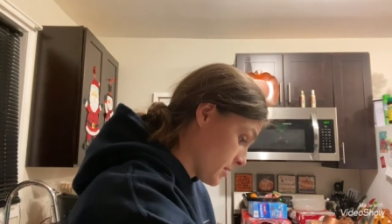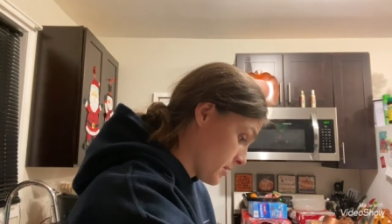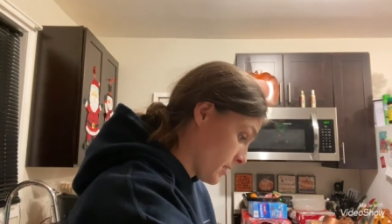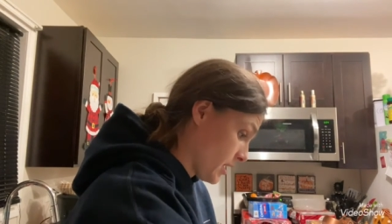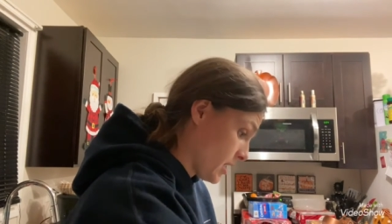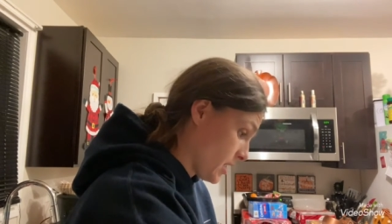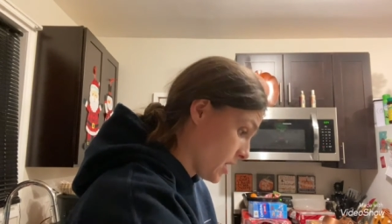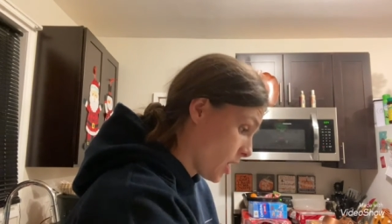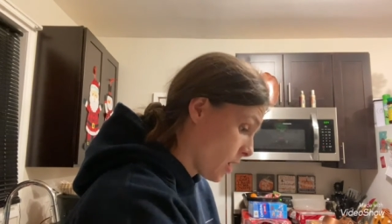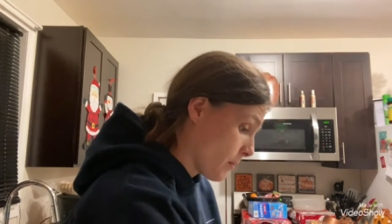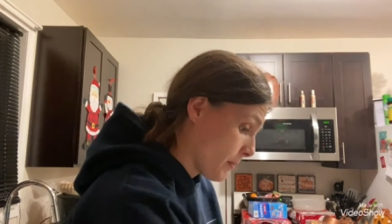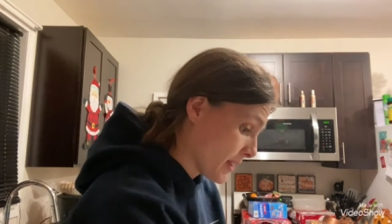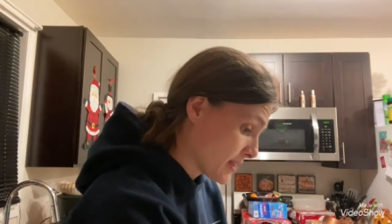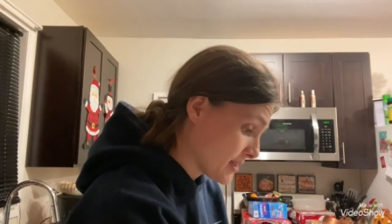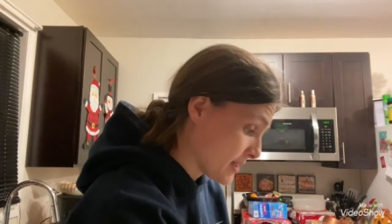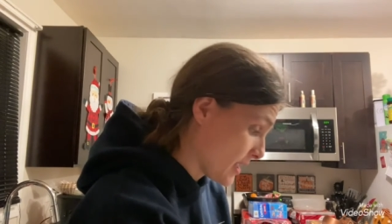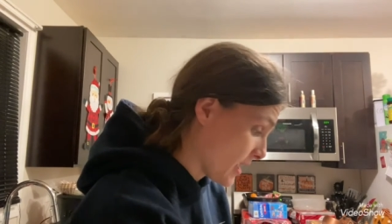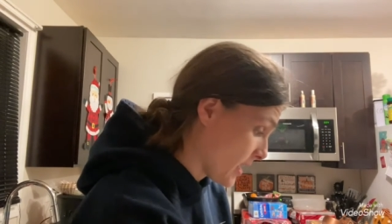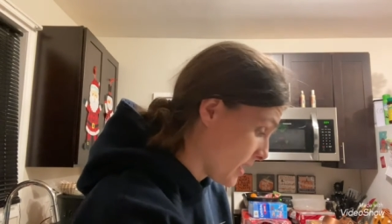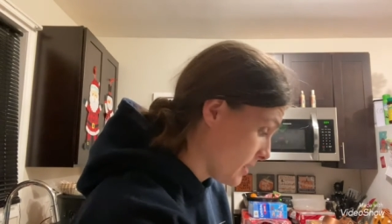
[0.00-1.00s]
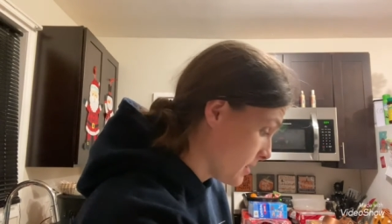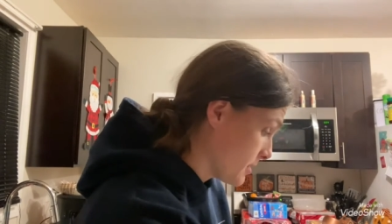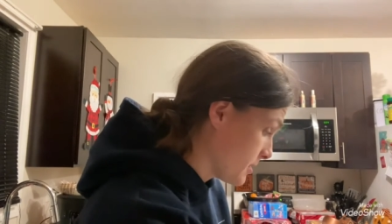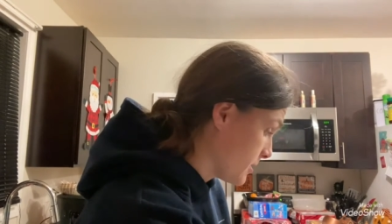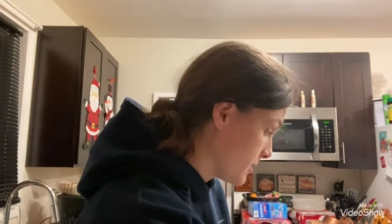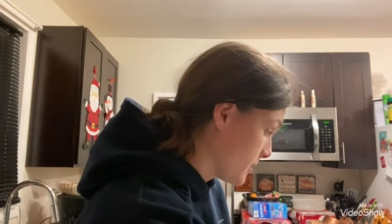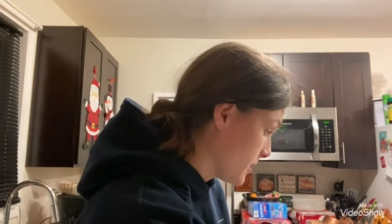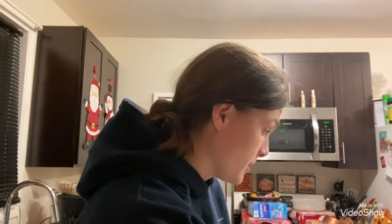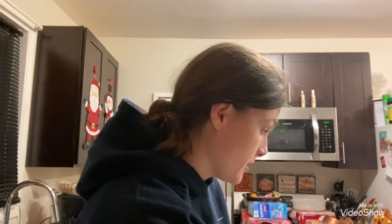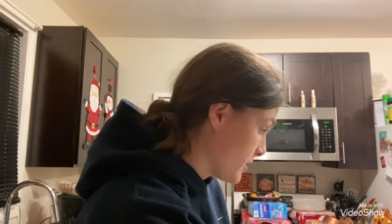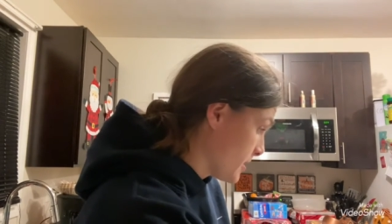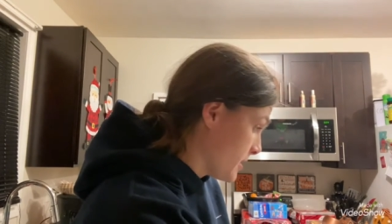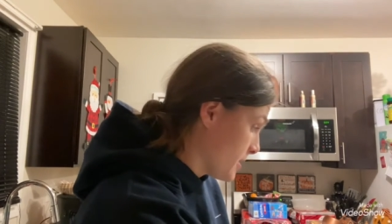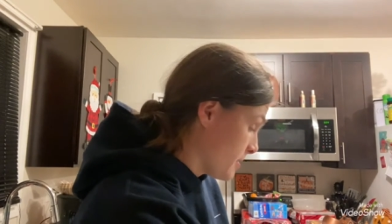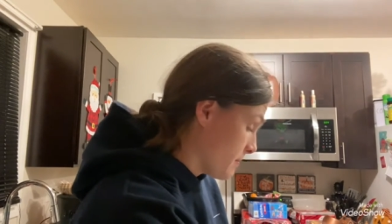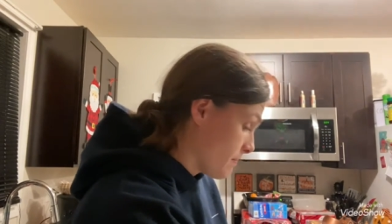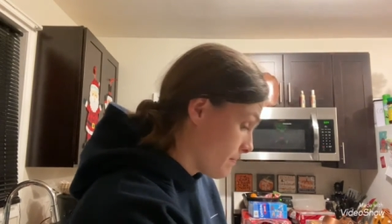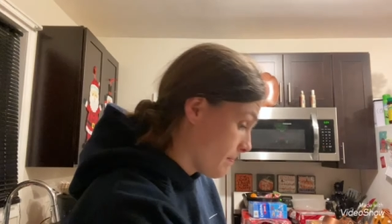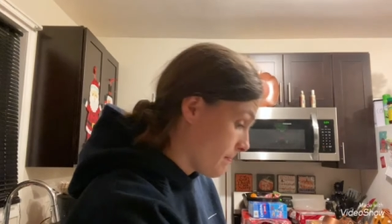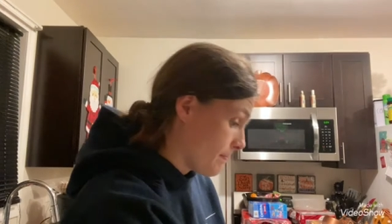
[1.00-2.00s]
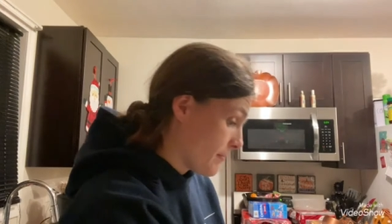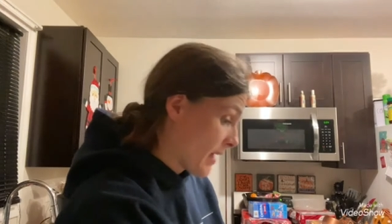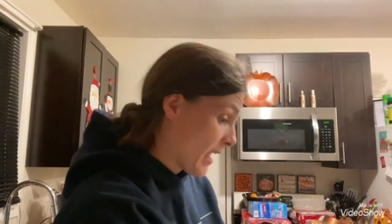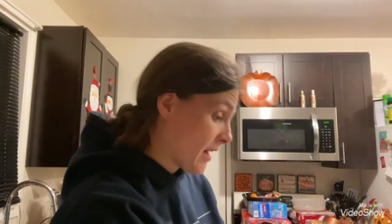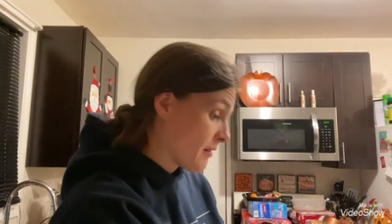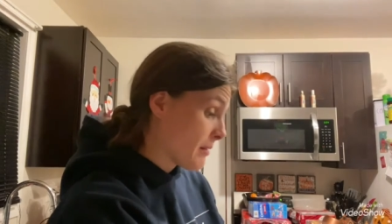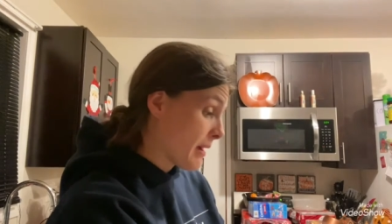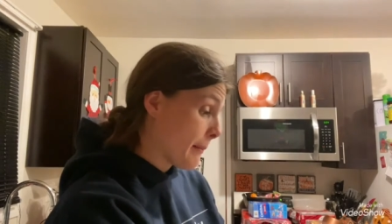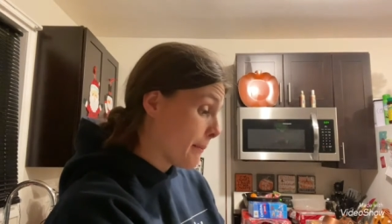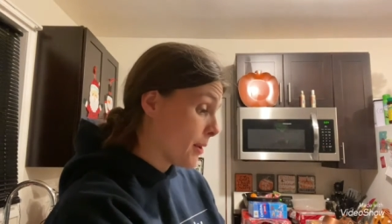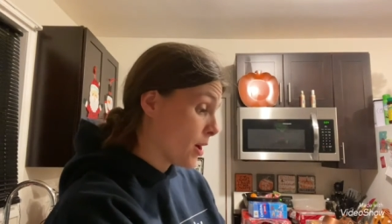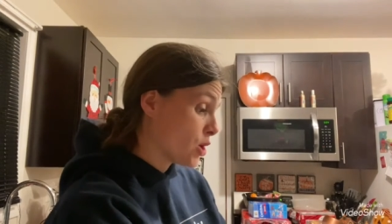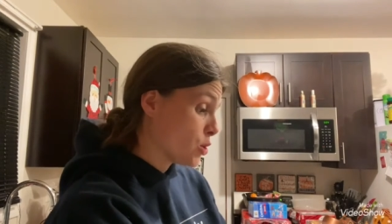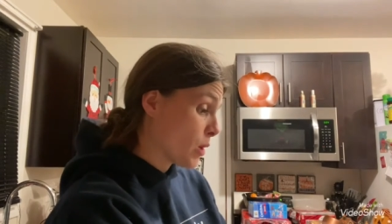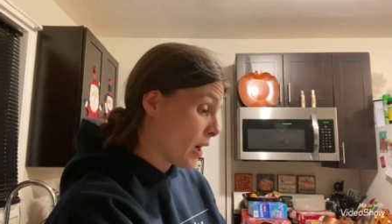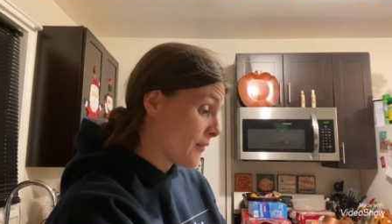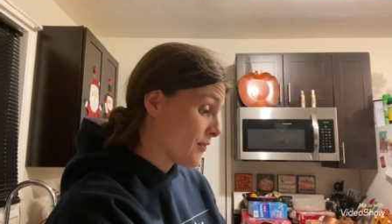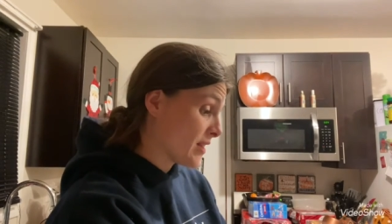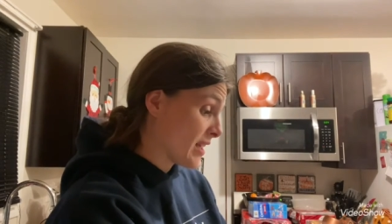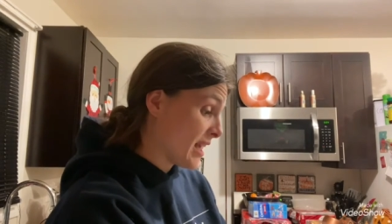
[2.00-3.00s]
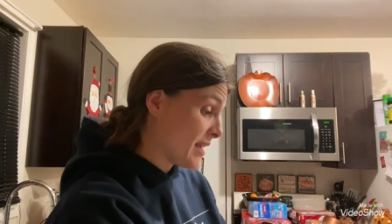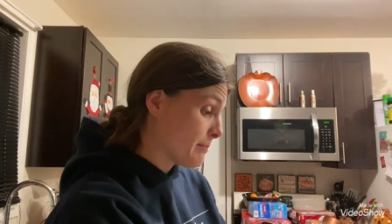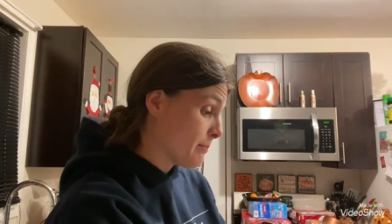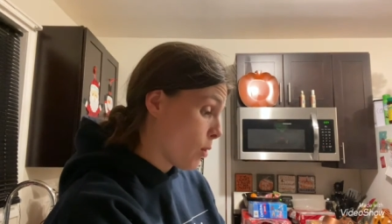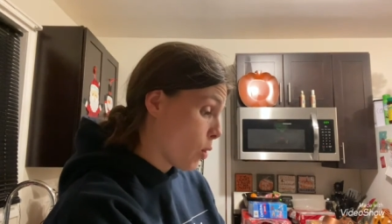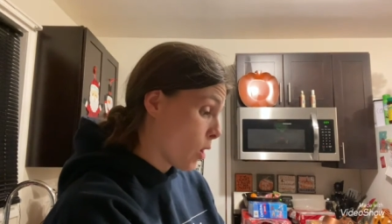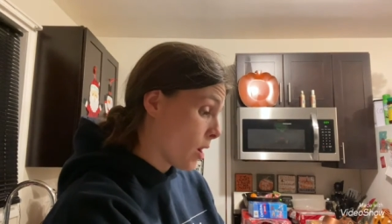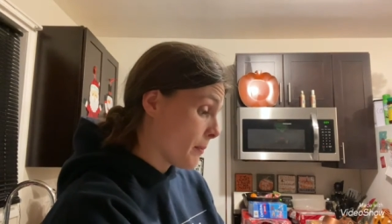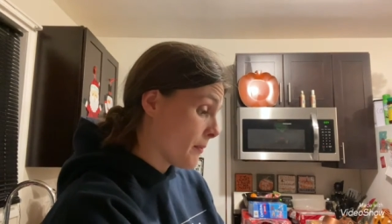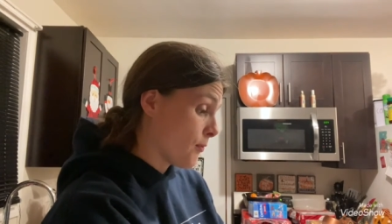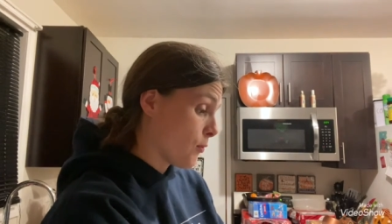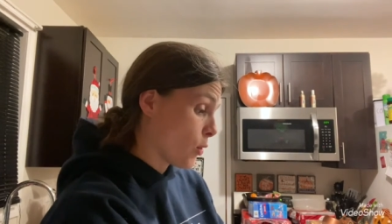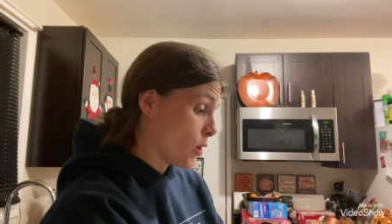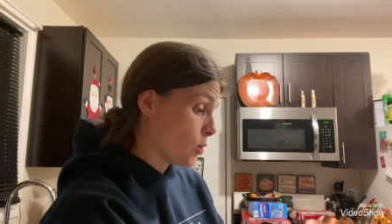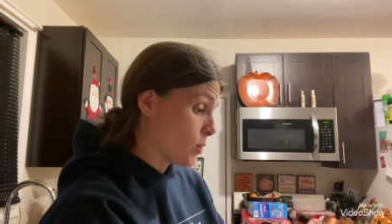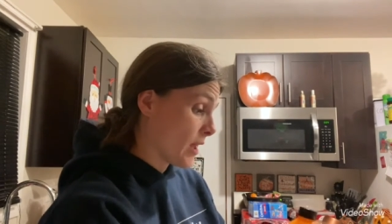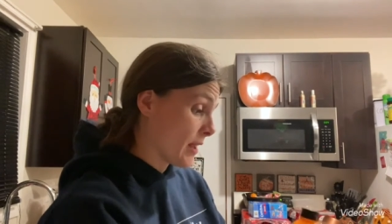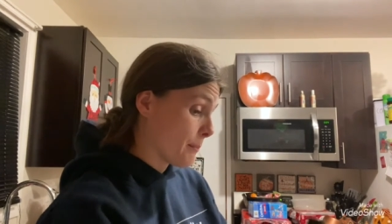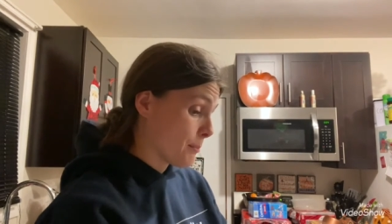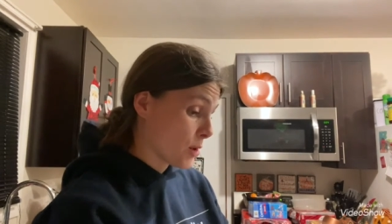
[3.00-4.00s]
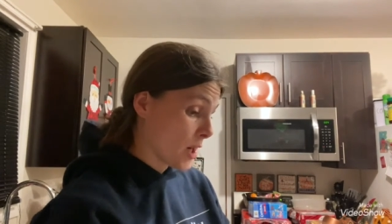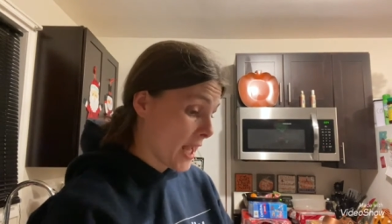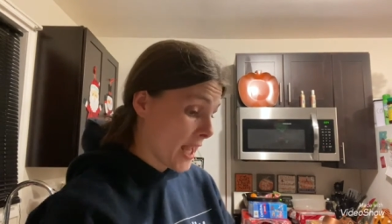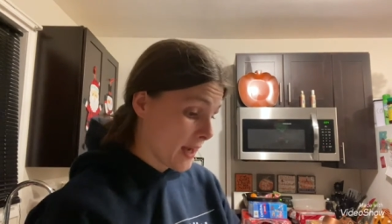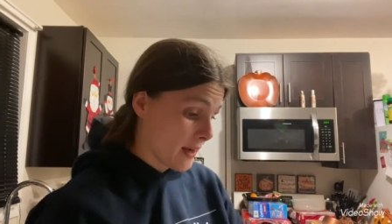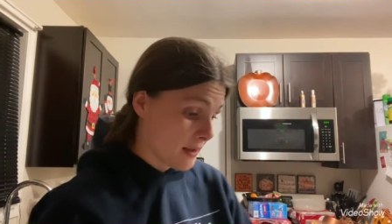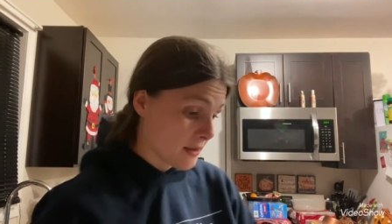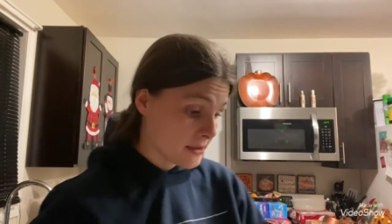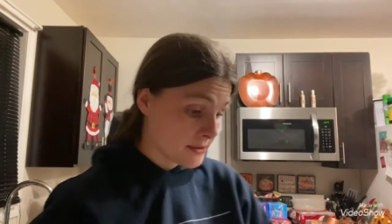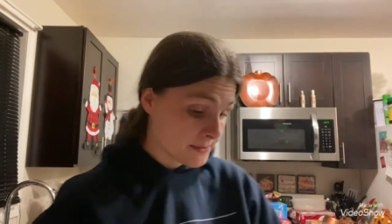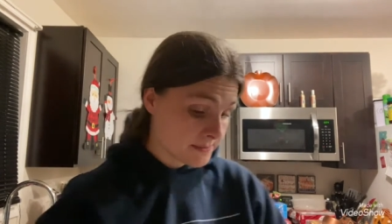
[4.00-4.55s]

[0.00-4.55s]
There you go, mix it in. Remember, you have to eat more before you get bread.